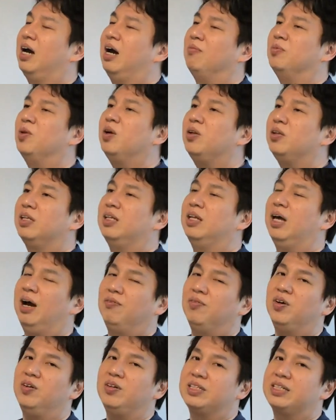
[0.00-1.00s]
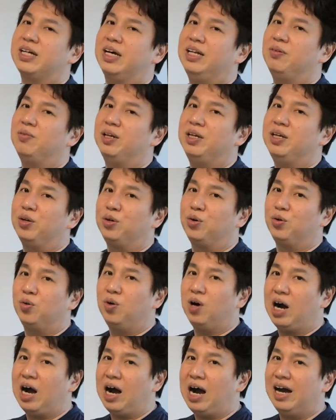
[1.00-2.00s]
I'm not decided whether to
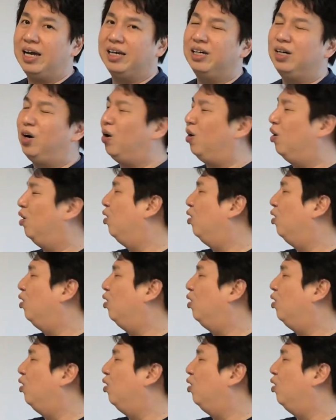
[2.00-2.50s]
go higher or